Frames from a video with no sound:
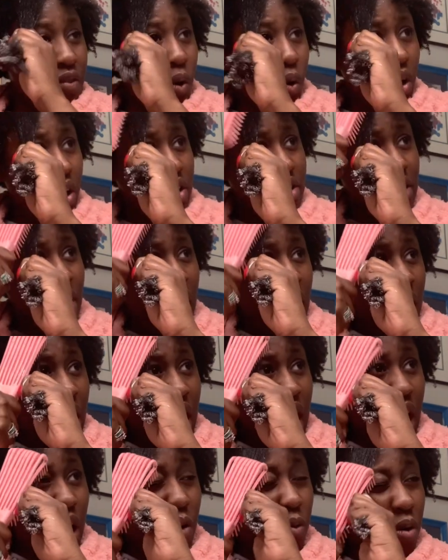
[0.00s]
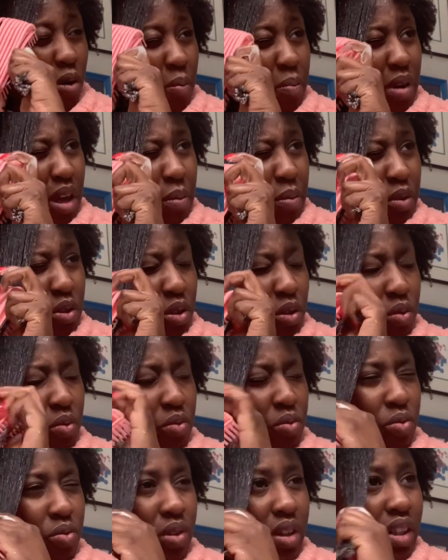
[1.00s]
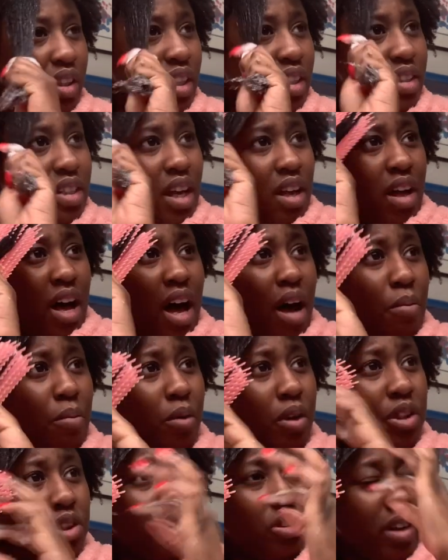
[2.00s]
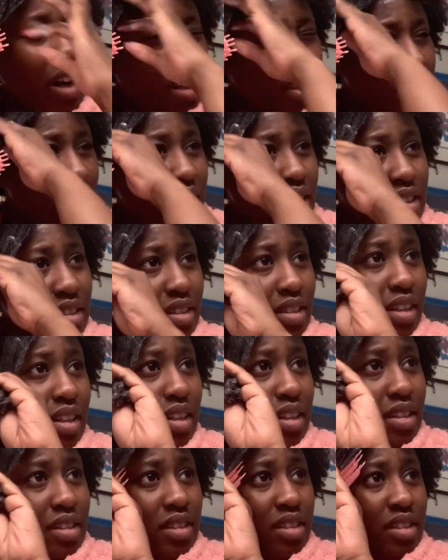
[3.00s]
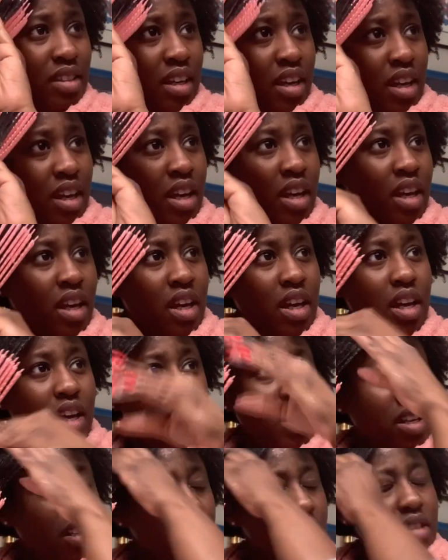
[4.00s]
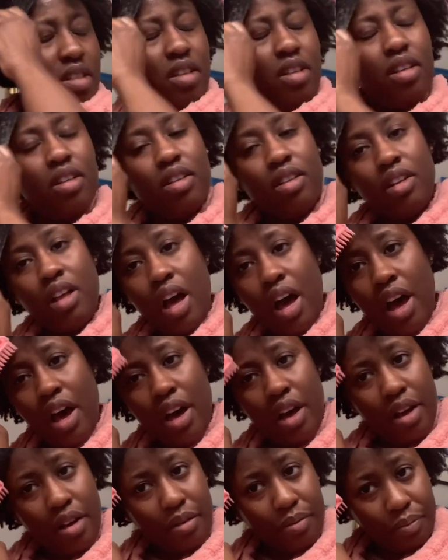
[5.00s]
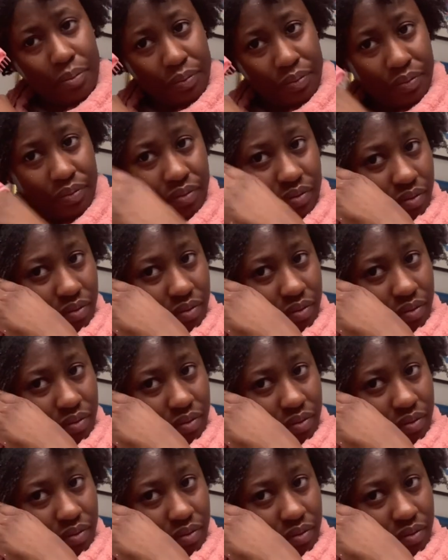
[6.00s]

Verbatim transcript: course, I won't be able to really tell how moisturizing this is until, um,